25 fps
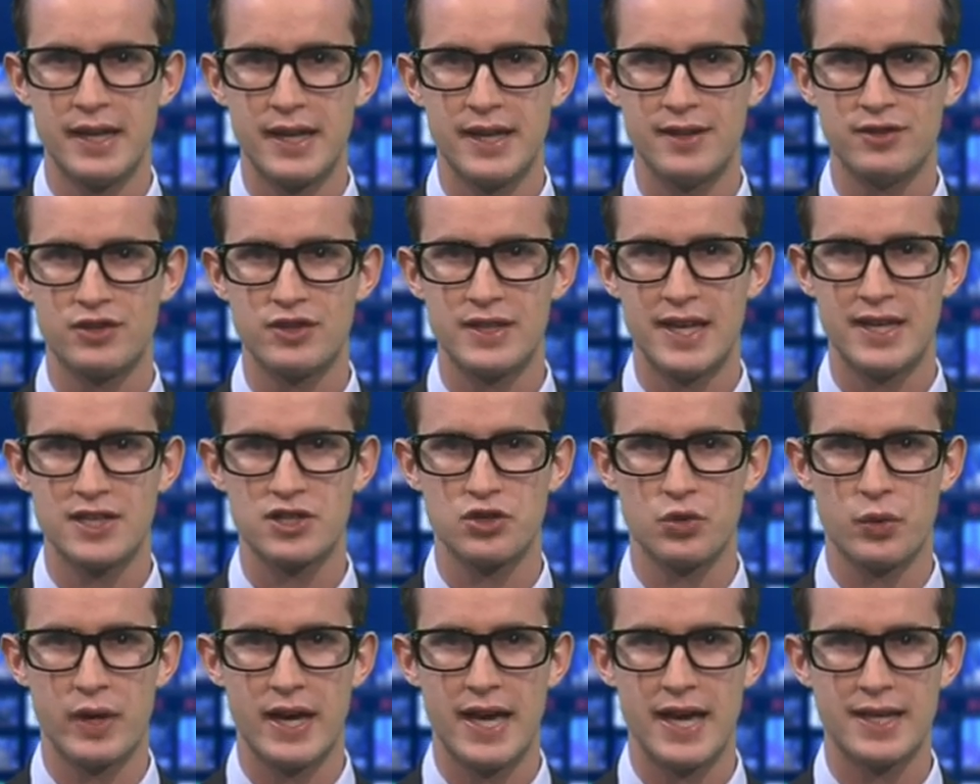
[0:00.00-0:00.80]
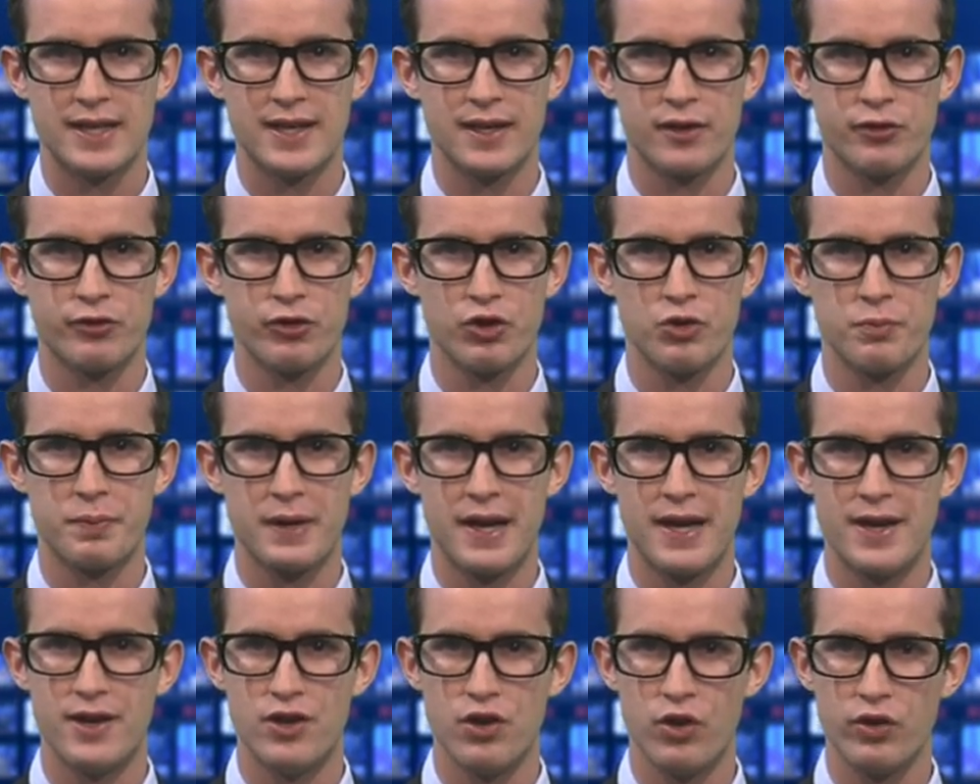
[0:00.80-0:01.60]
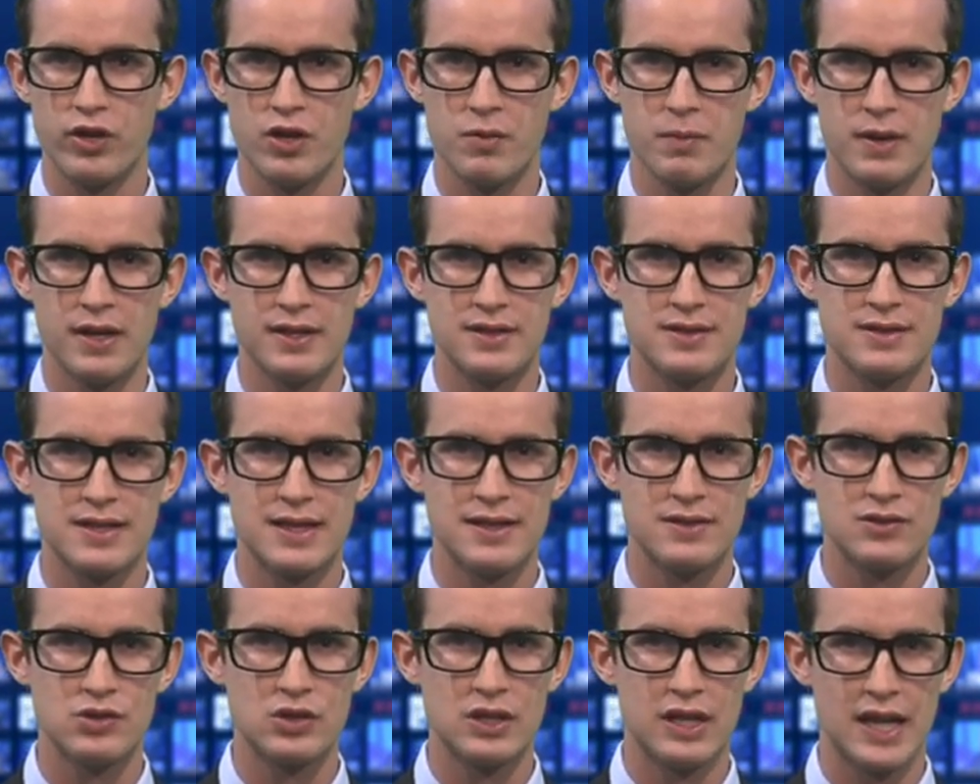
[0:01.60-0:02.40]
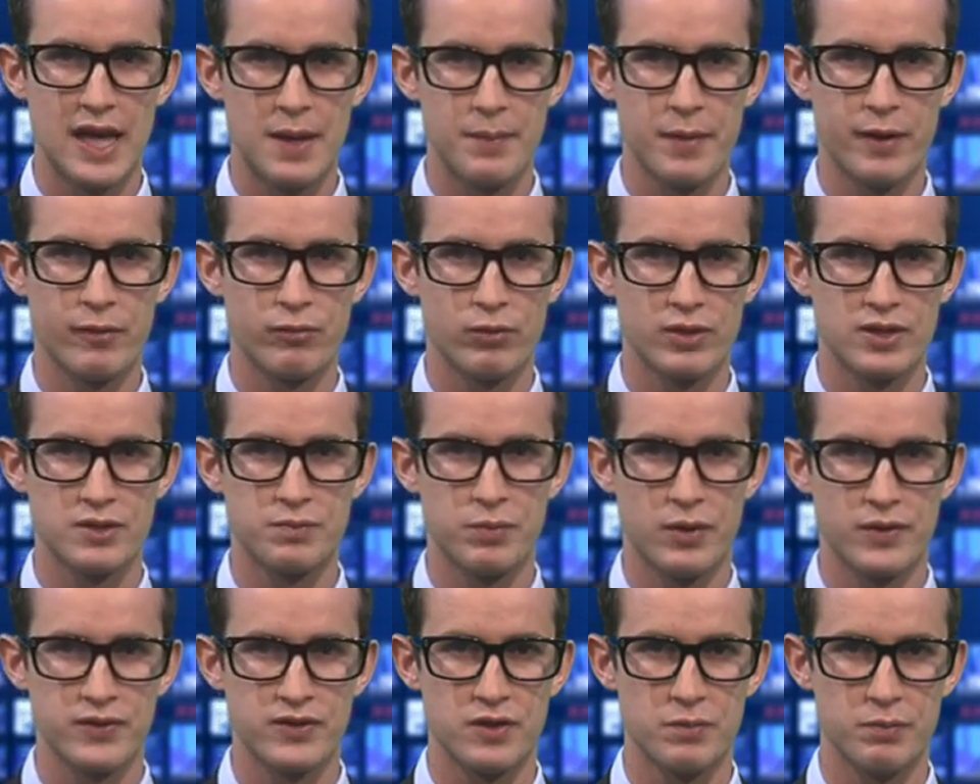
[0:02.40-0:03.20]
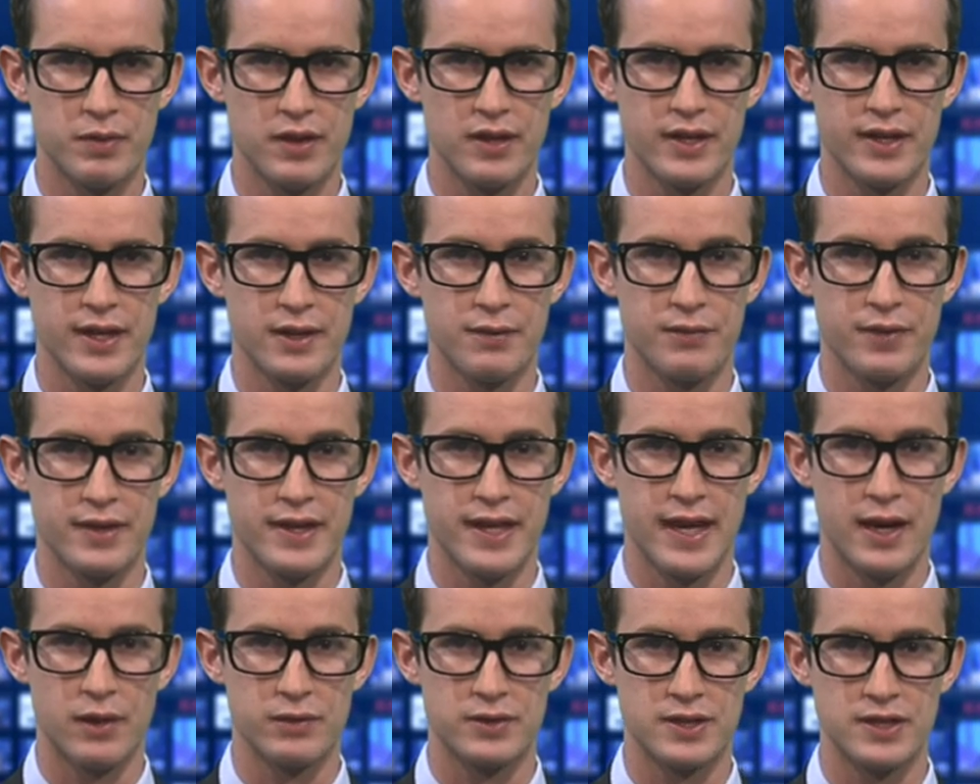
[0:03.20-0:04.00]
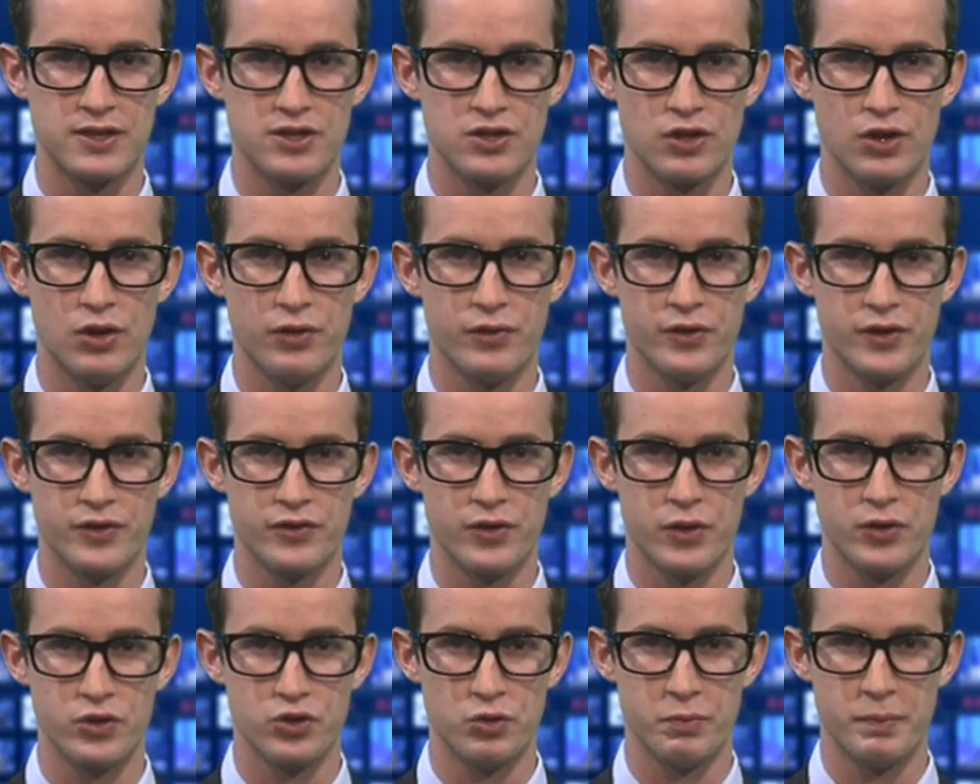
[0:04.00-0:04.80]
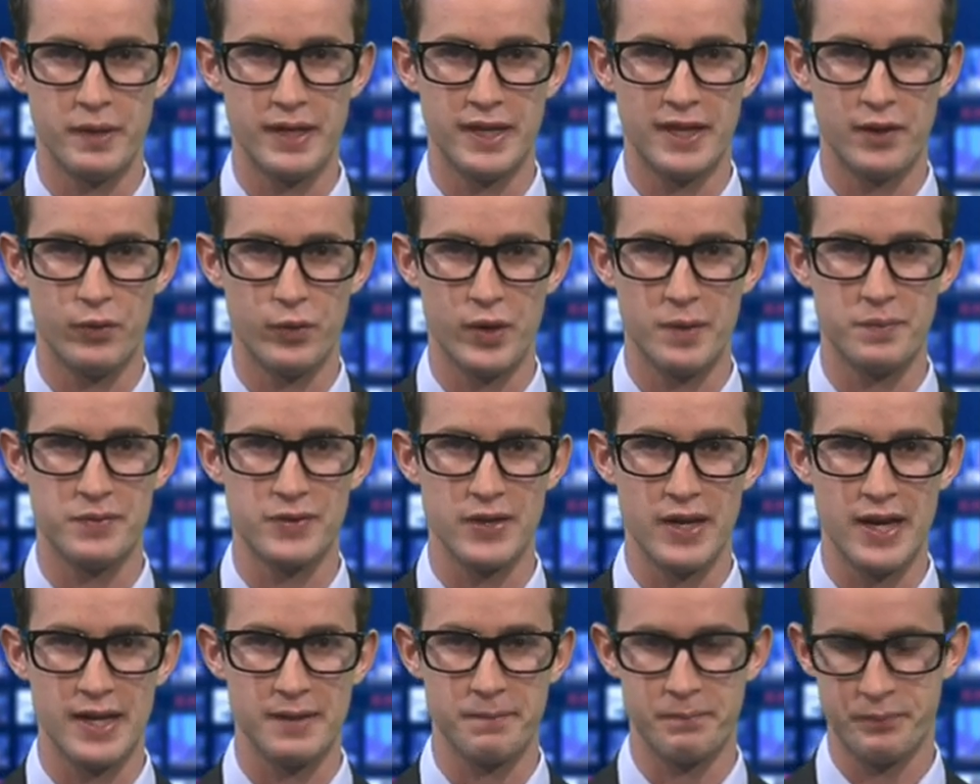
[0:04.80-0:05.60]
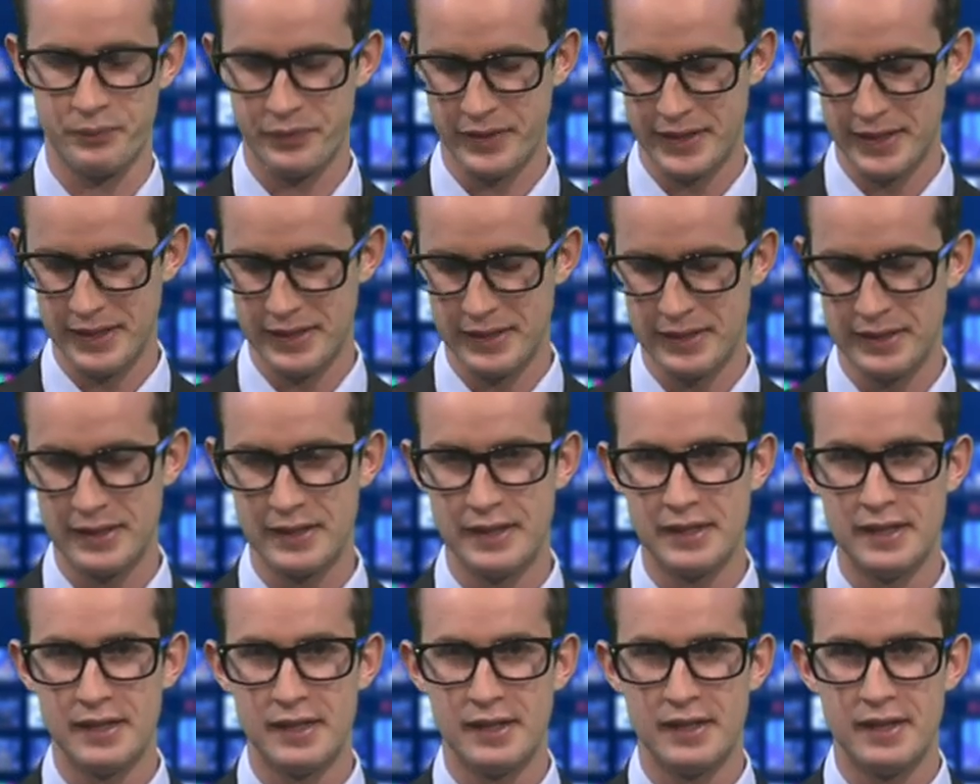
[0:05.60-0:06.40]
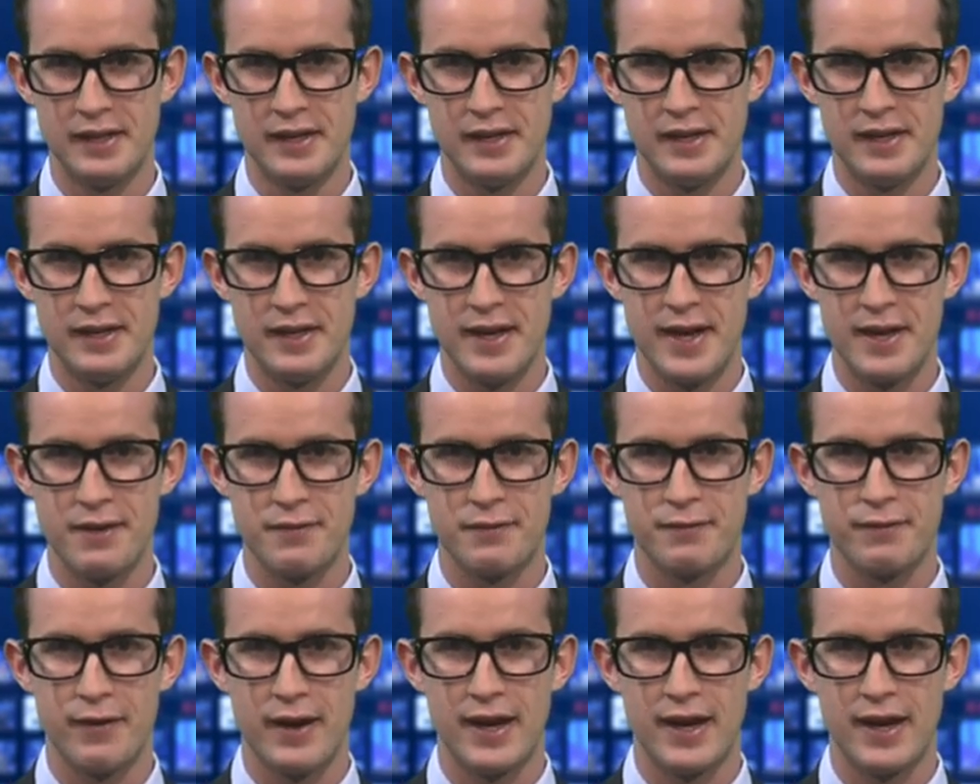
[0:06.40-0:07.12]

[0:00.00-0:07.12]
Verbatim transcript: International hacking group Anonymous is claiming responsibility for the outage on the social media website. And